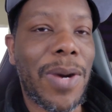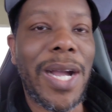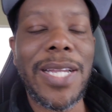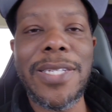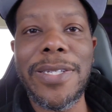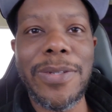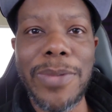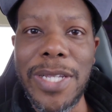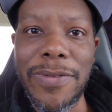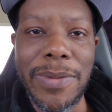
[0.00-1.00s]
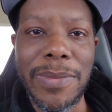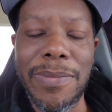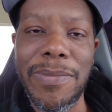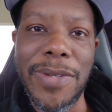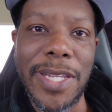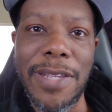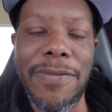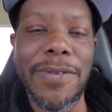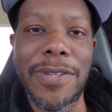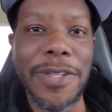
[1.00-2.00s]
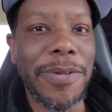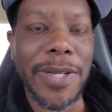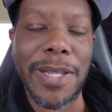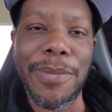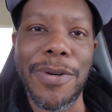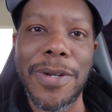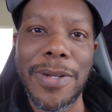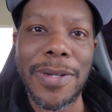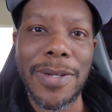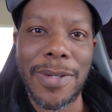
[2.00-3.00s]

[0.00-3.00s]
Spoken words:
Why should we even believe you anymore?